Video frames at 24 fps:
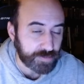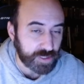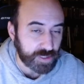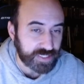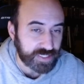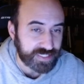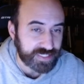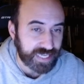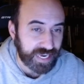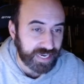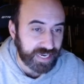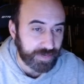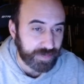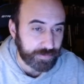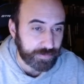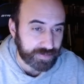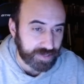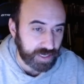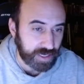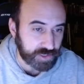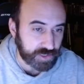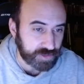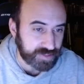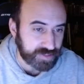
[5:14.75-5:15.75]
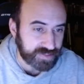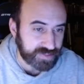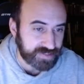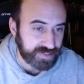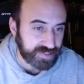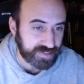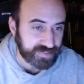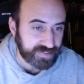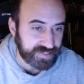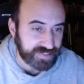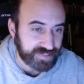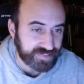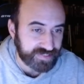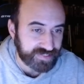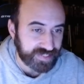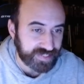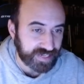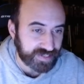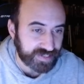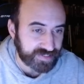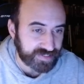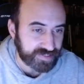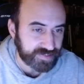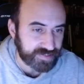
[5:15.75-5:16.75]
per day was
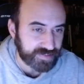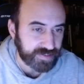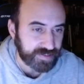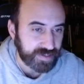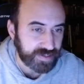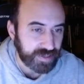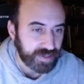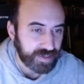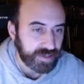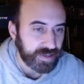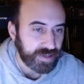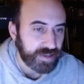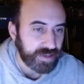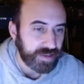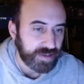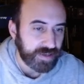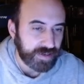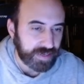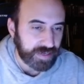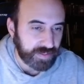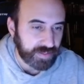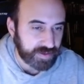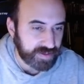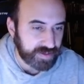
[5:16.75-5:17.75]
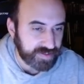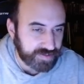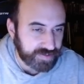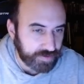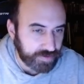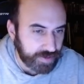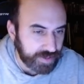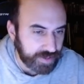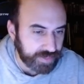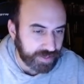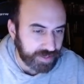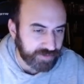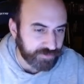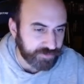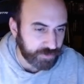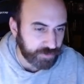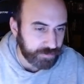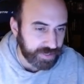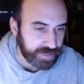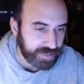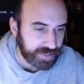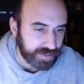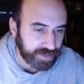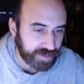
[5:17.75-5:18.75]
166. Now, the concerning thing for
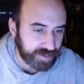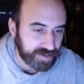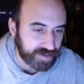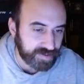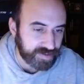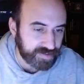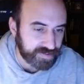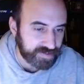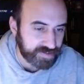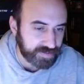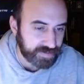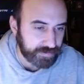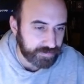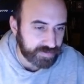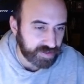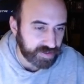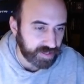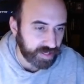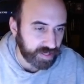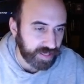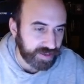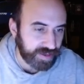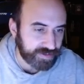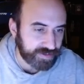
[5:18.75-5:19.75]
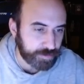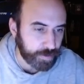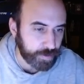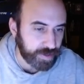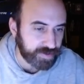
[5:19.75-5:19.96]
me is so the last three